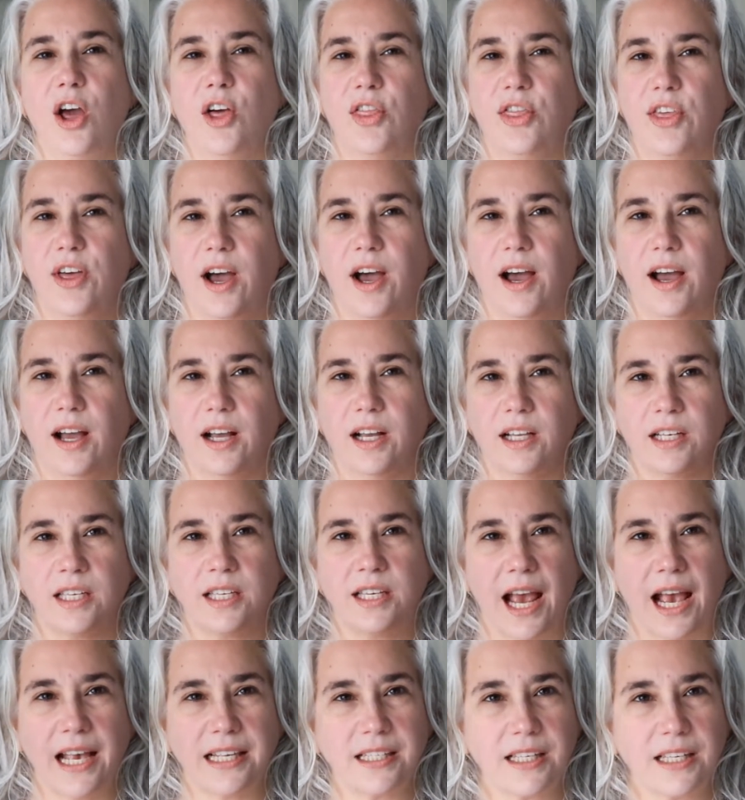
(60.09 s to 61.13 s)
the
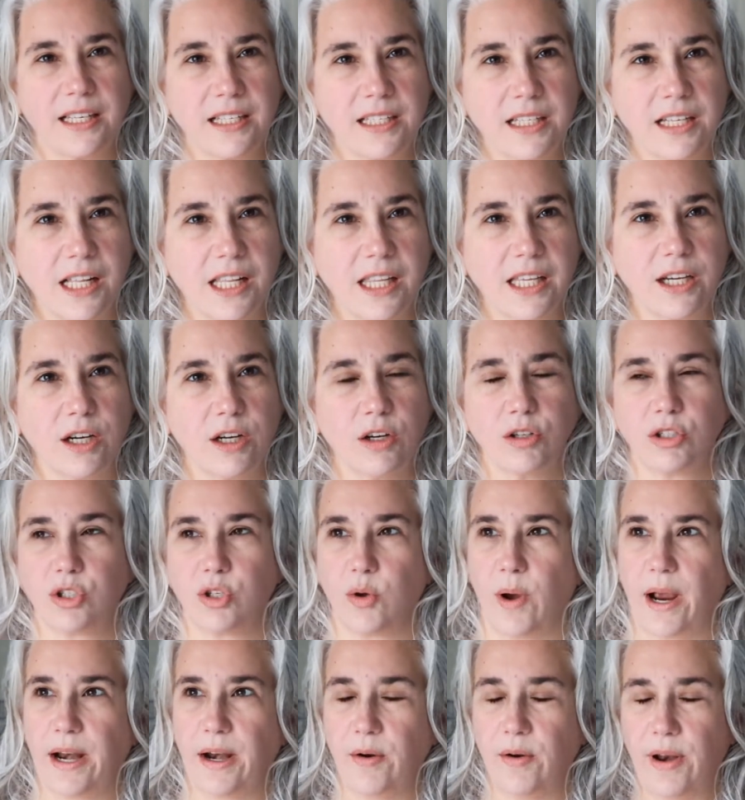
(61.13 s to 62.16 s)
desk is clear
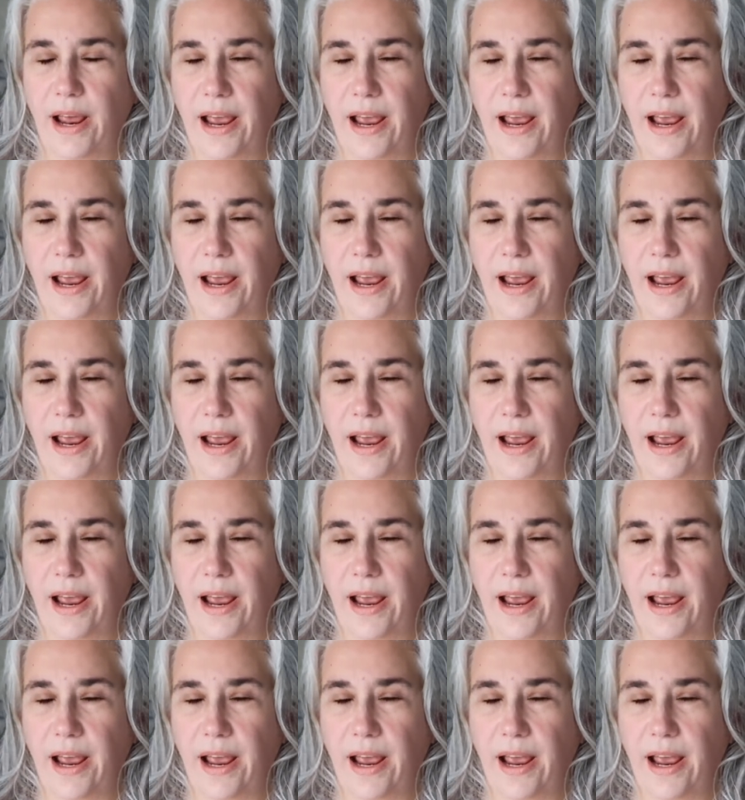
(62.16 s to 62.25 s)
so I don't